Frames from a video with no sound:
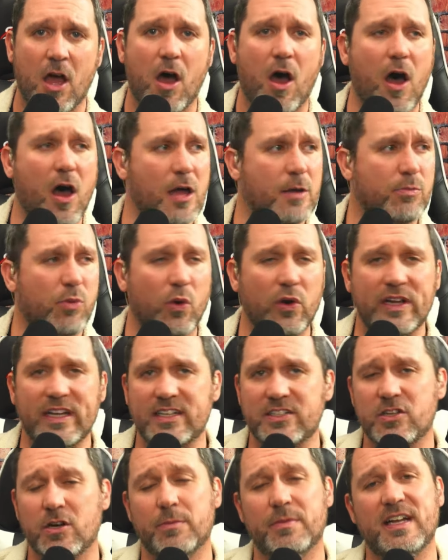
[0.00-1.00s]
onboarding and
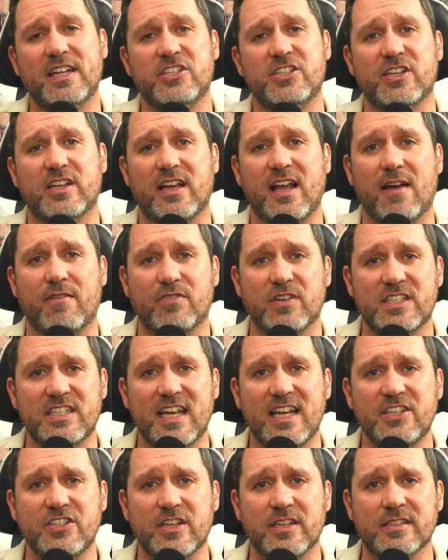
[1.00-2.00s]
termination
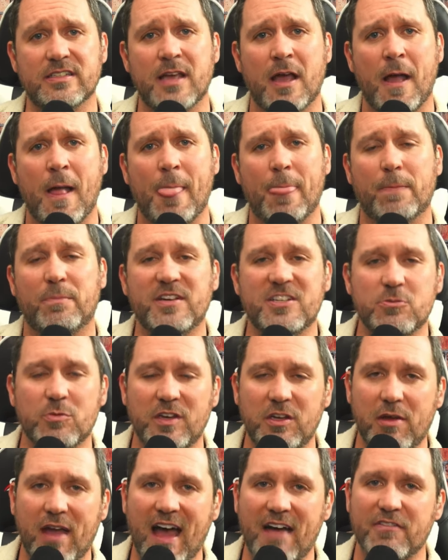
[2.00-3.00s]
conversations. Because when you
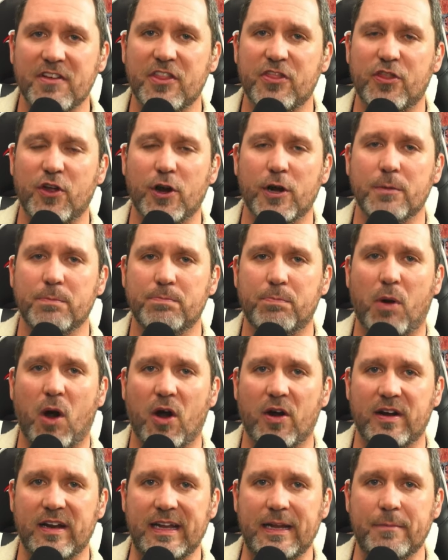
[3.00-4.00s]
have a third
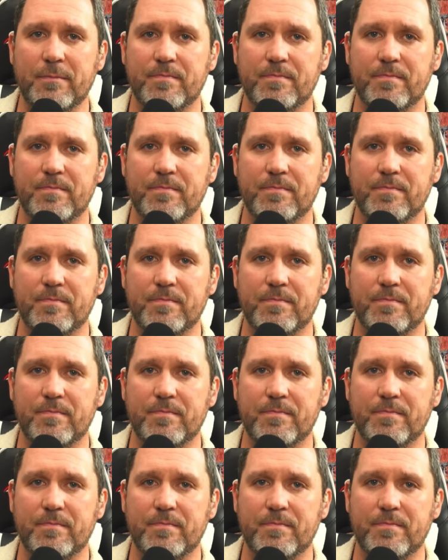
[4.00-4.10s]
party